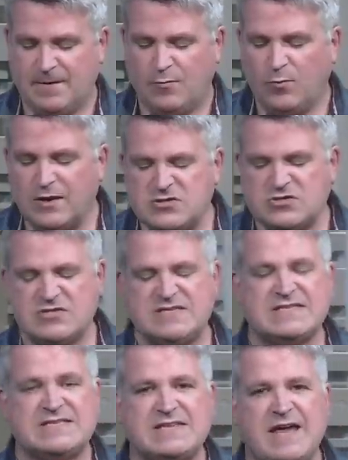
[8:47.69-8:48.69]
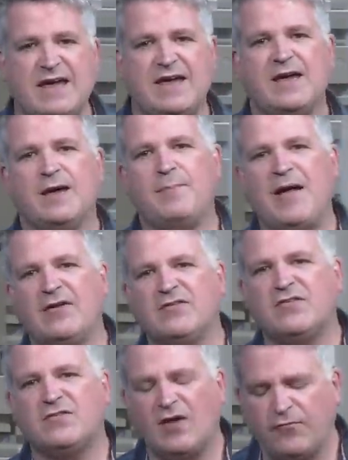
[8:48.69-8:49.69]
What does Jesus say about
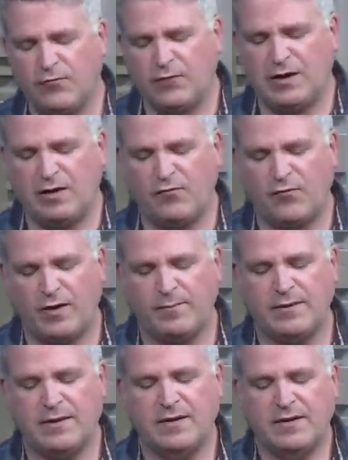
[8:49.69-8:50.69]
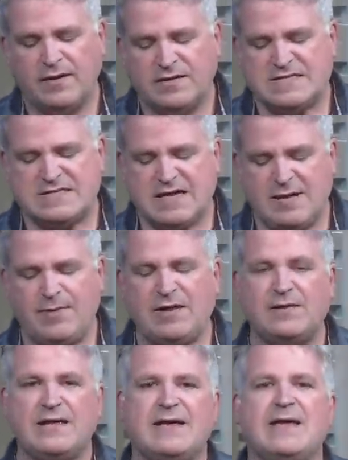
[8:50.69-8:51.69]
suffering from
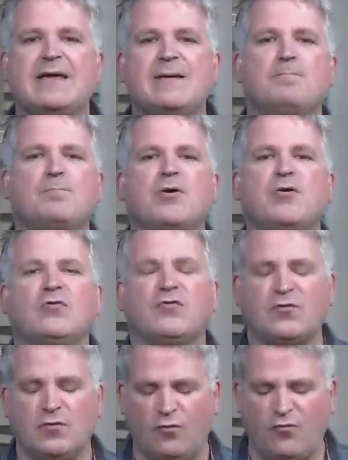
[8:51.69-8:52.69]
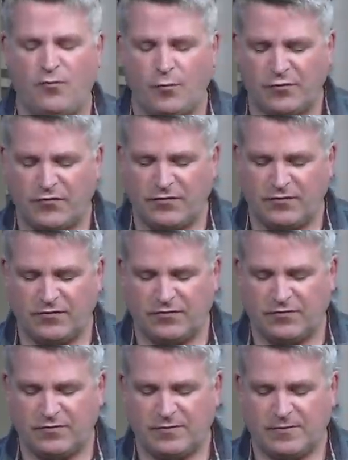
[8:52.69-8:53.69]
seemingly impersonal forces